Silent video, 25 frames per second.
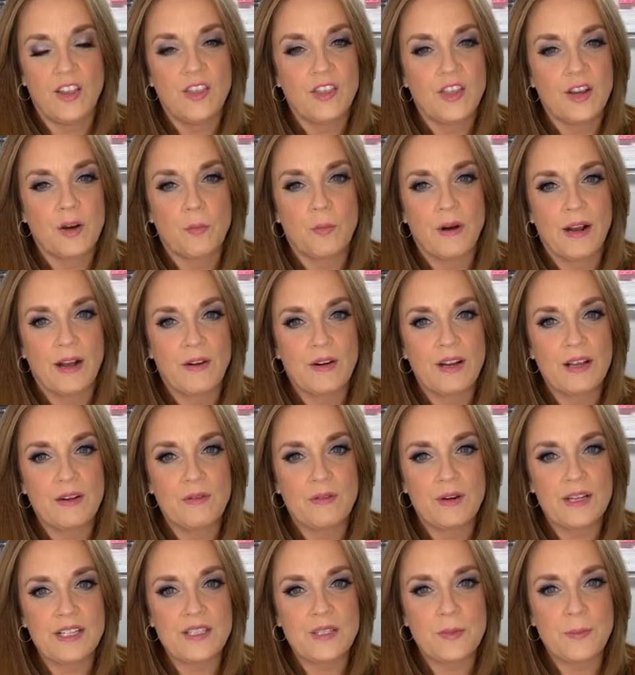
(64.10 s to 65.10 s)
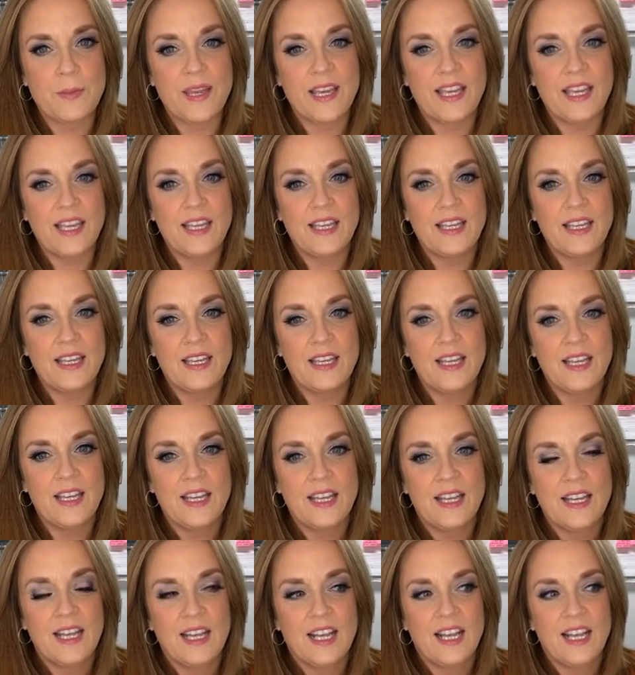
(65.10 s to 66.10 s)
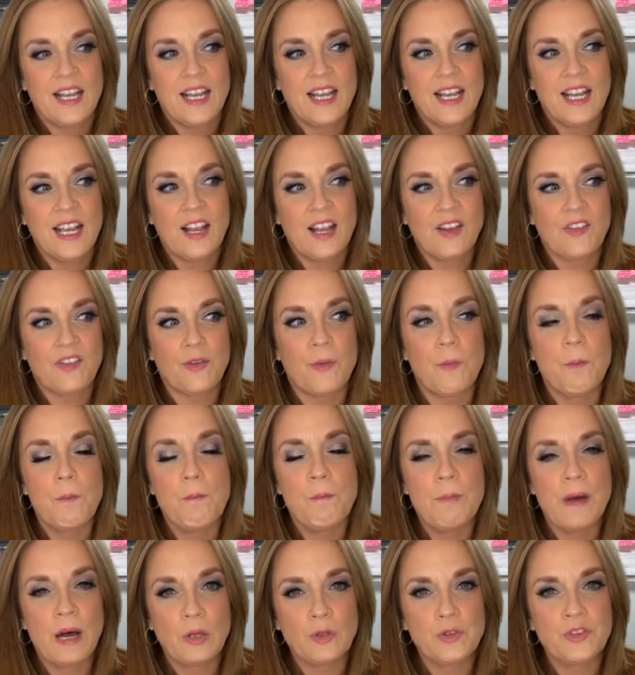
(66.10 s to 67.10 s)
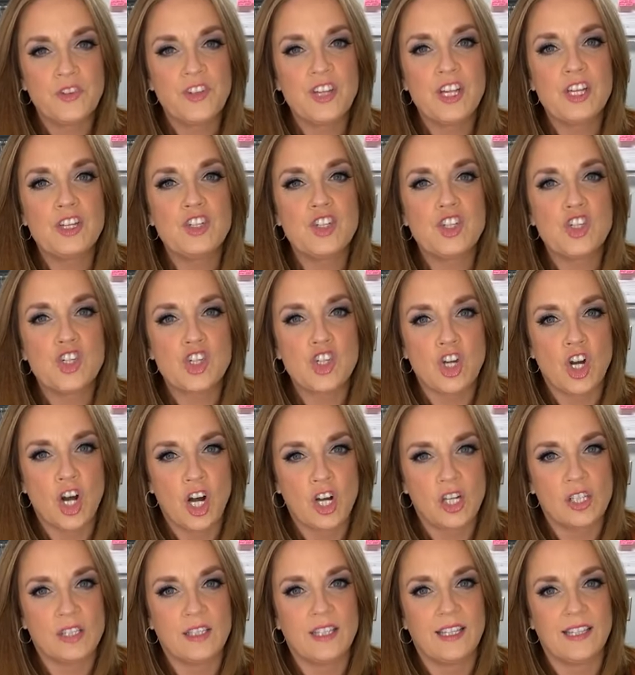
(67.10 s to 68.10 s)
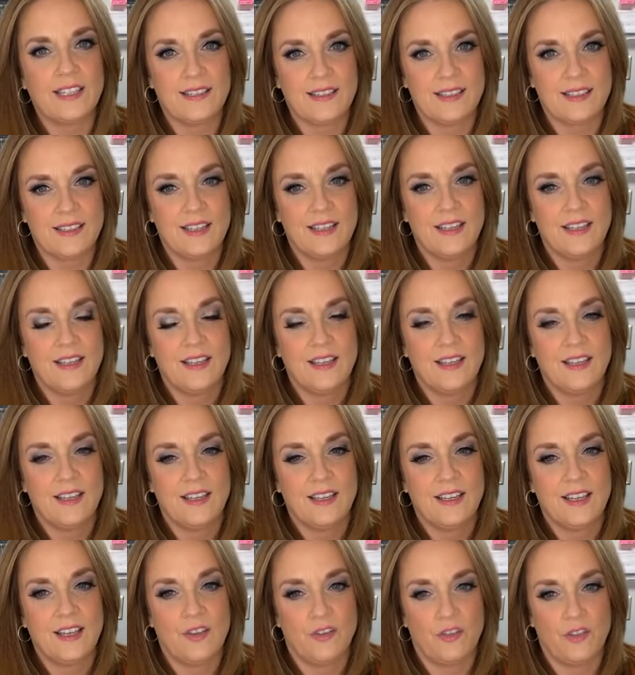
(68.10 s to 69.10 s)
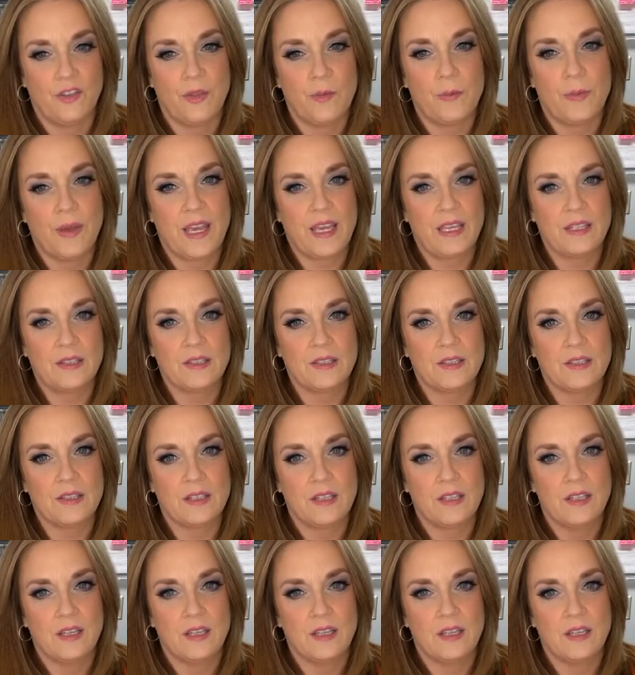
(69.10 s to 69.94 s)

their brownie recipe. It's melted chocolate is the base.